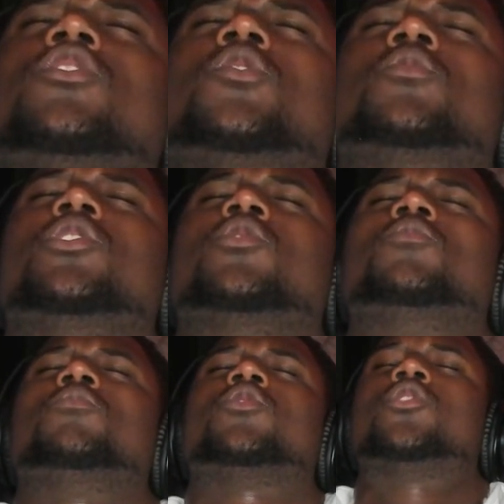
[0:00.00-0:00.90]
do,
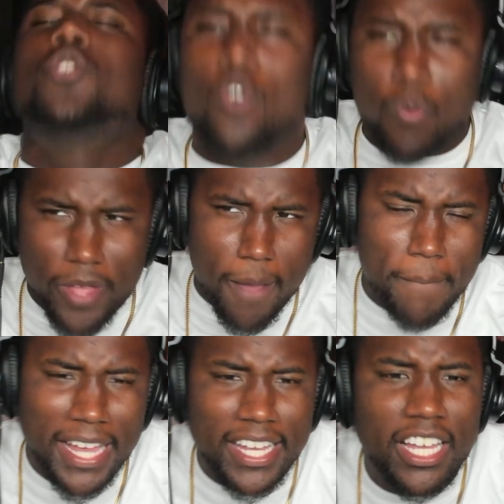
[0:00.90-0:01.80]
you two? We
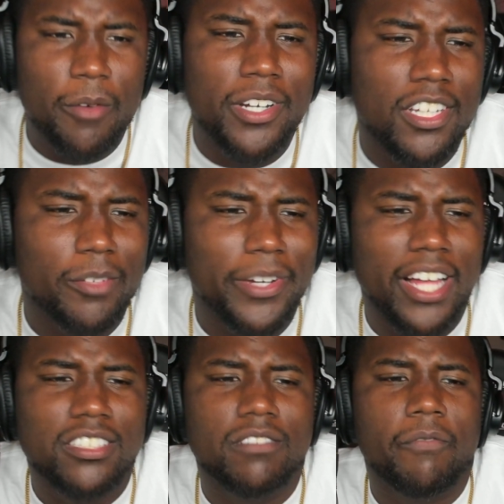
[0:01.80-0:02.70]
are back again with another
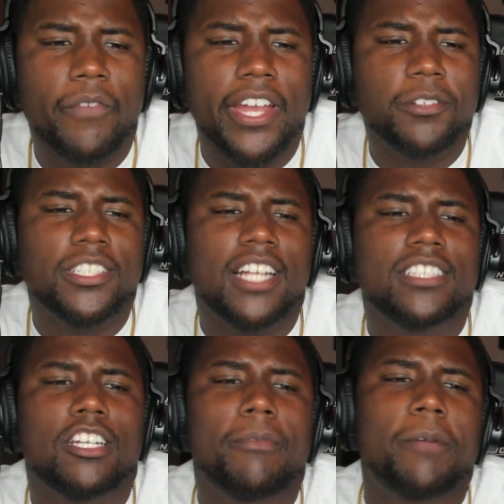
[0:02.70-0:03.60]
reaction video. Shout
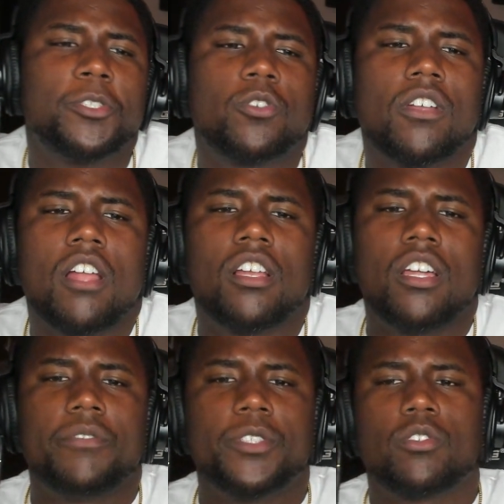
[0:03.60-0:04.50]
out to everybody for showing all the
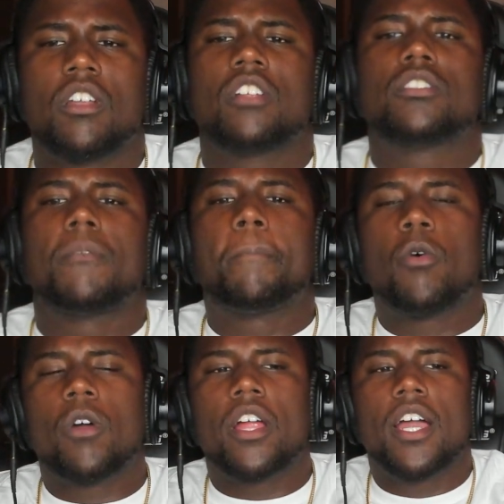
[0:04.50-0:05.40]
love and showing all the
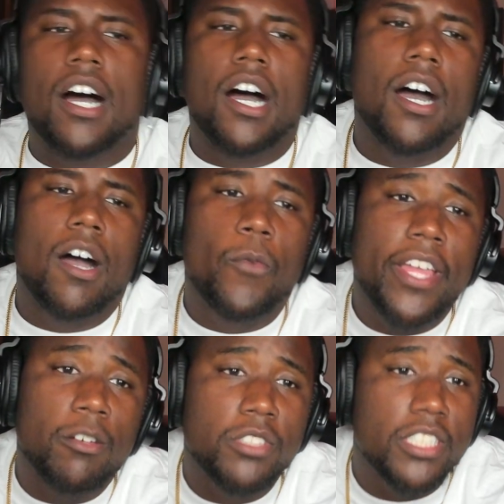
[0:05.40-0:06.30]
support. Uh,
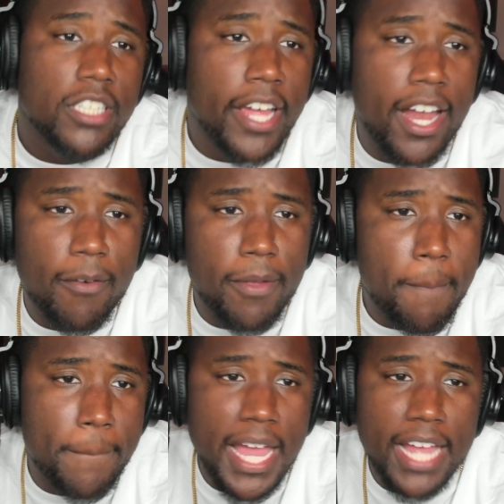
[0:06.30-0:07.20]
we on to Harry
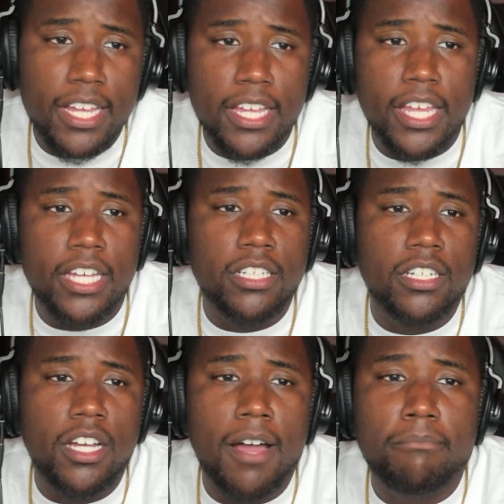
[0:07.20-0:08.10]
Mack
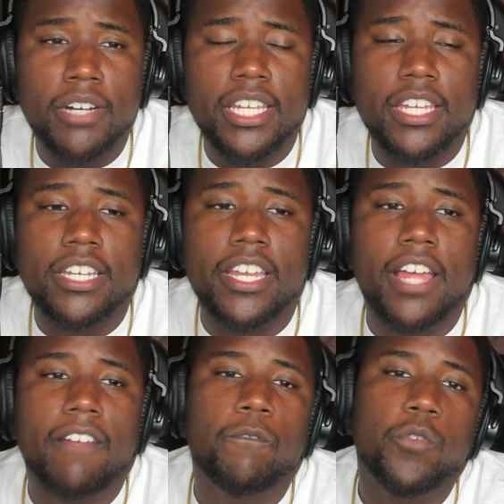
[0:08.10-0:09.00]
again. Uh, Break Your
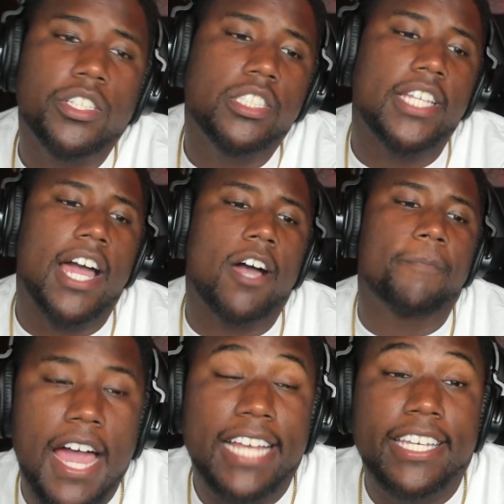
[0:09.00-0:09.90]
Neck
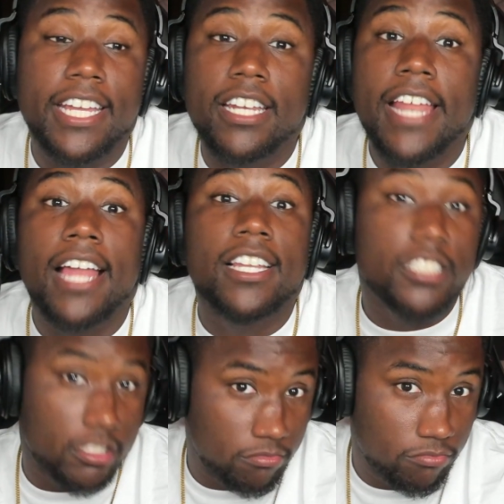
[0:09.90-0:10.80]
freestyle. I did now
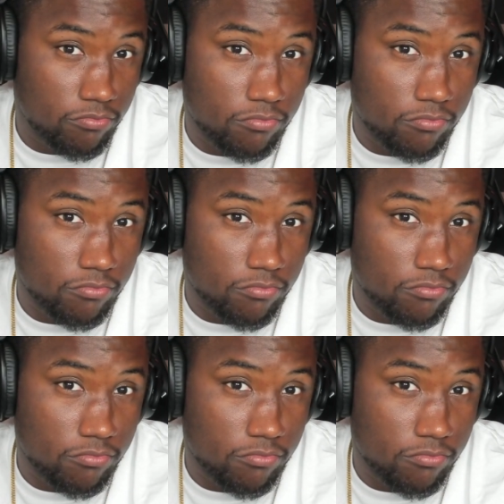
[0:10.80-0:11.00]
listen,